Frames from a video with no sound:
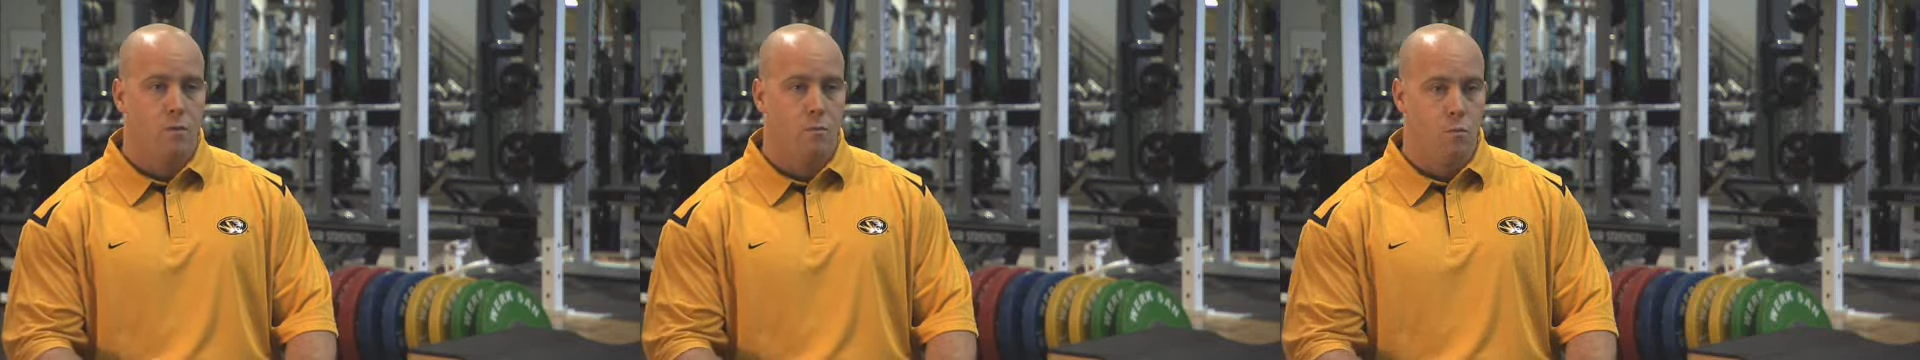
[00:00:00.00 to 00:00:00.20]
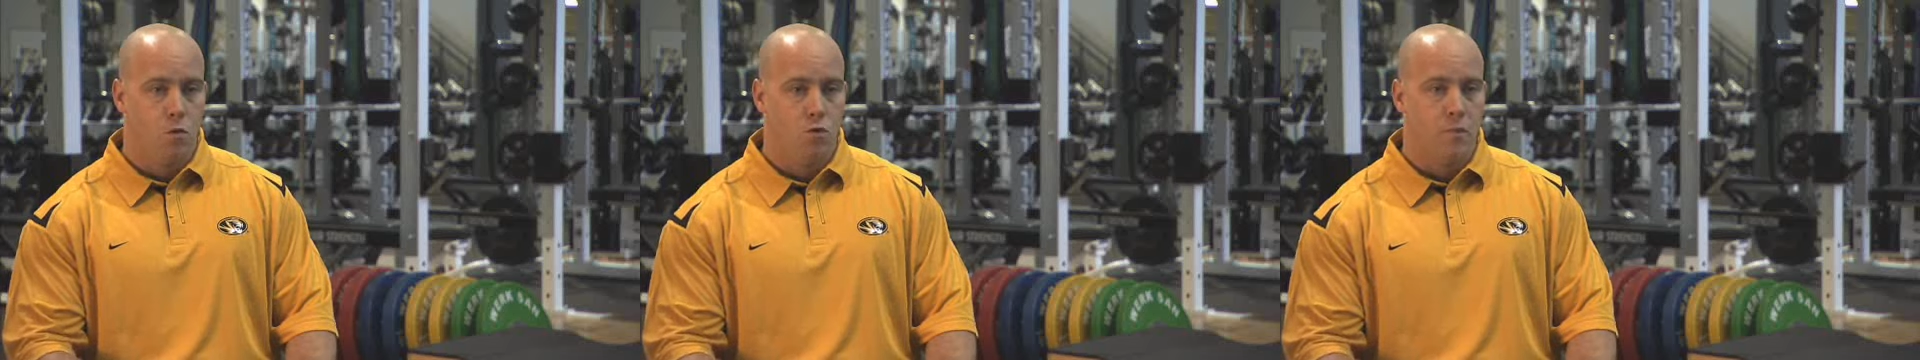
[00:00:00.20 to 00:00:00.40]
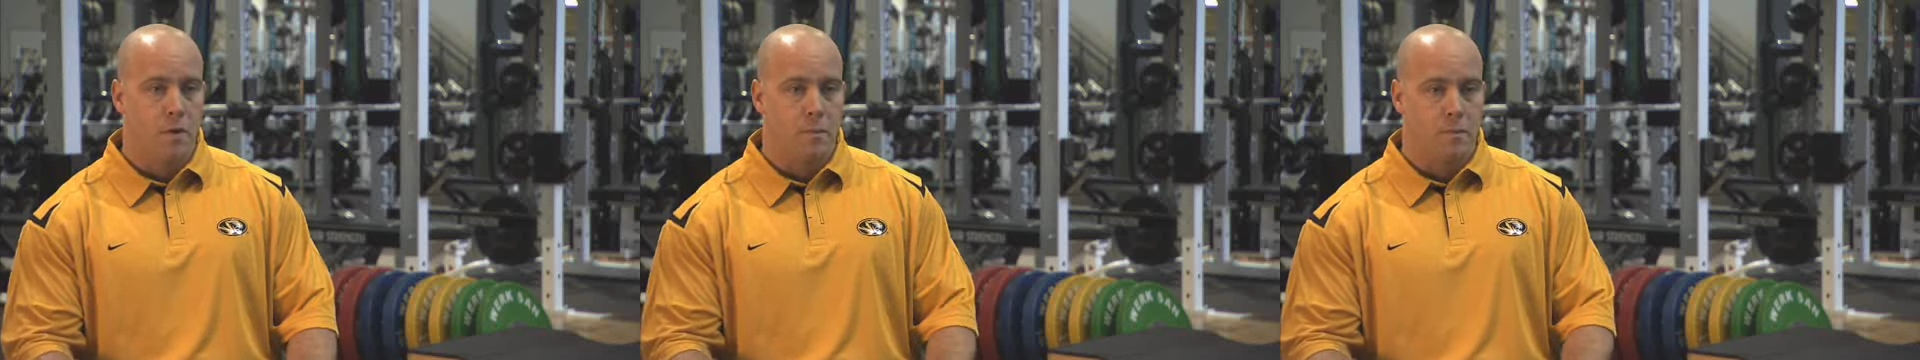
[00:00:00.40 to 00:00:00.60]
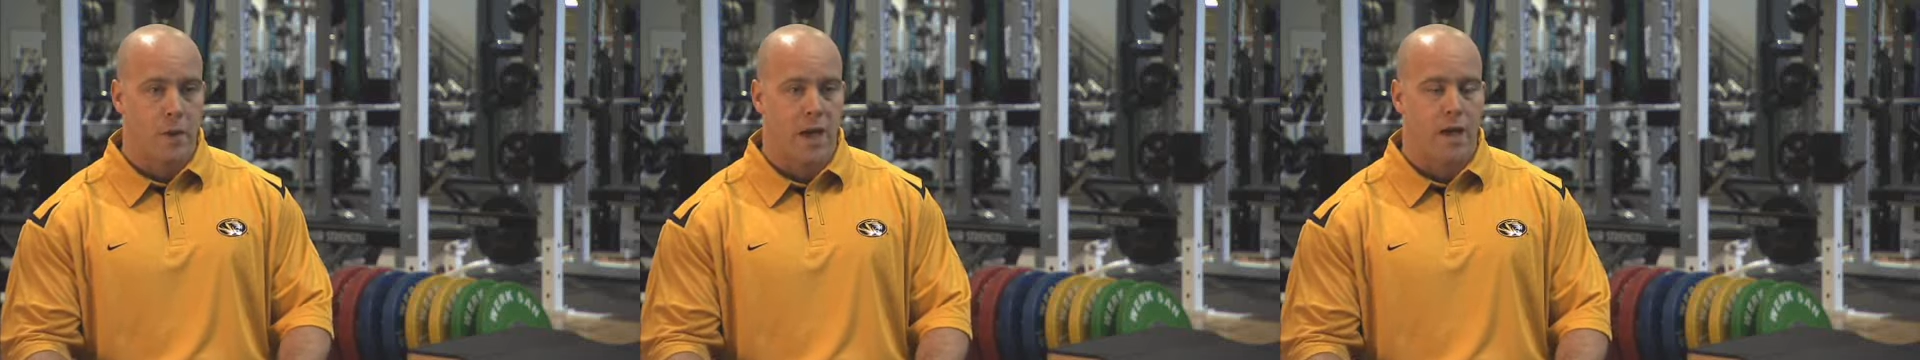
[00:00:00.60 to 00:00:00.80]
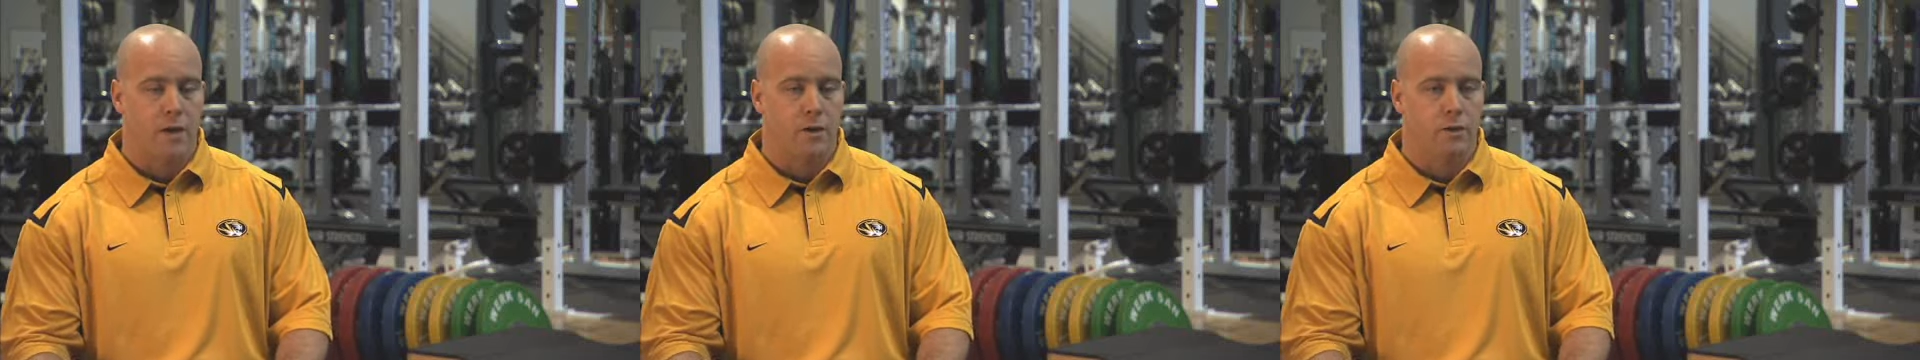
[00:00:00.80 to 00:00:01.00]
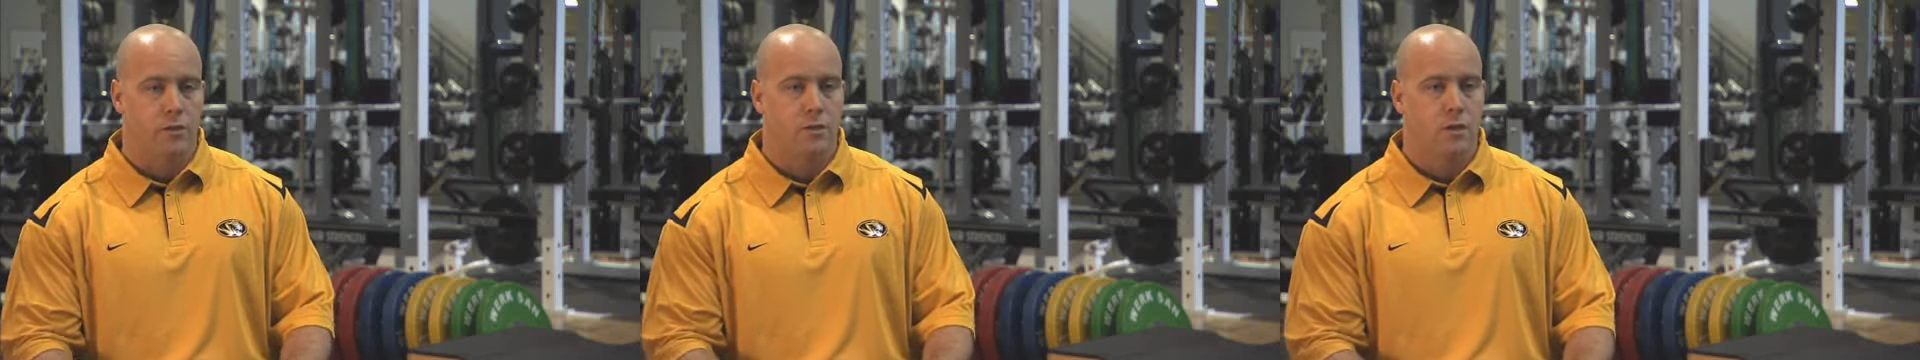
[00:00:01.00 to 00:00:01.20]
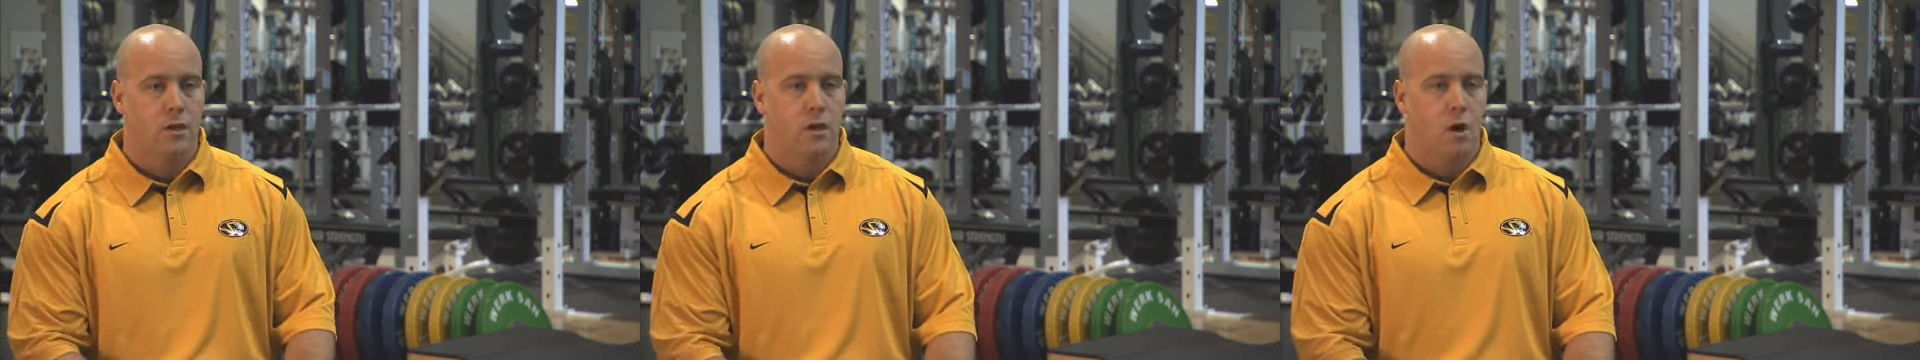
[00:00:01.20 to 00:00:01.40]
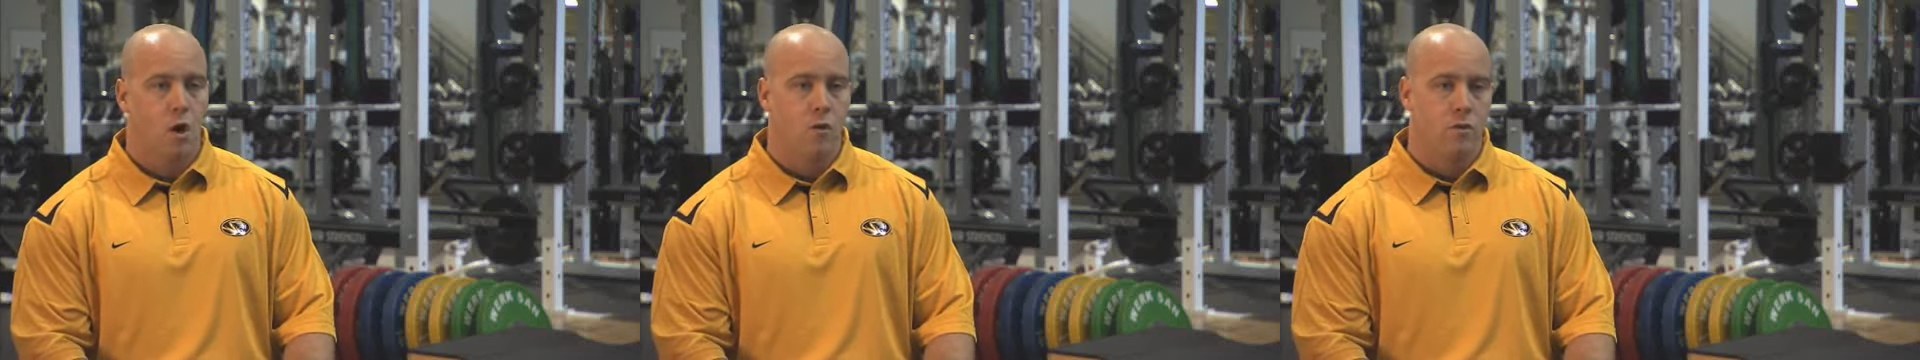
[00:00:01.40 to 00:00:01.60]
movement patterns
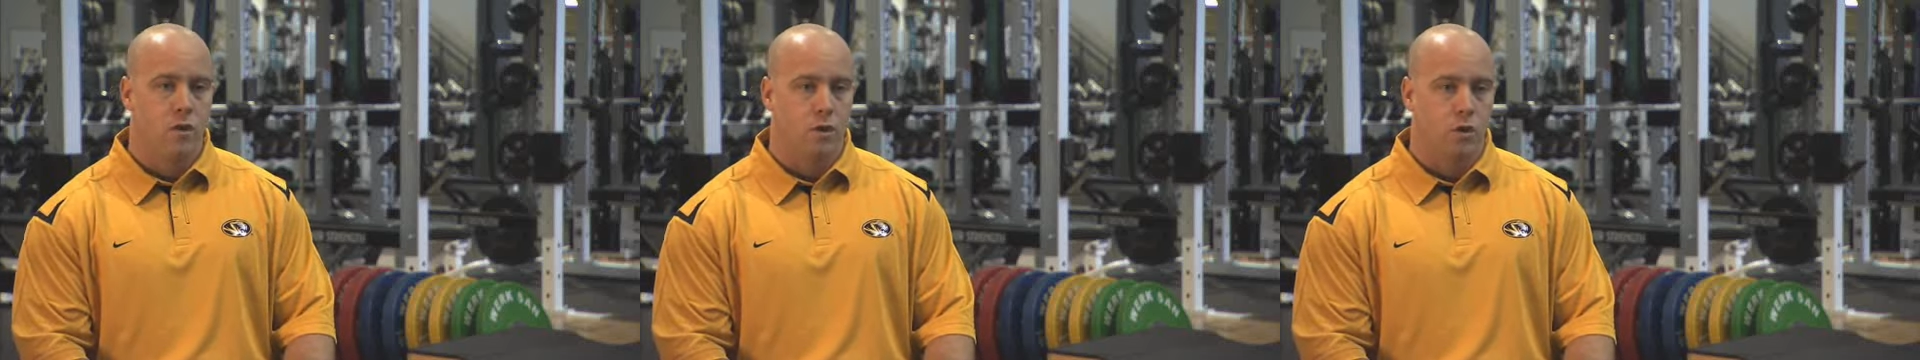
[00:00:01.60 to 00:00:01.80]
over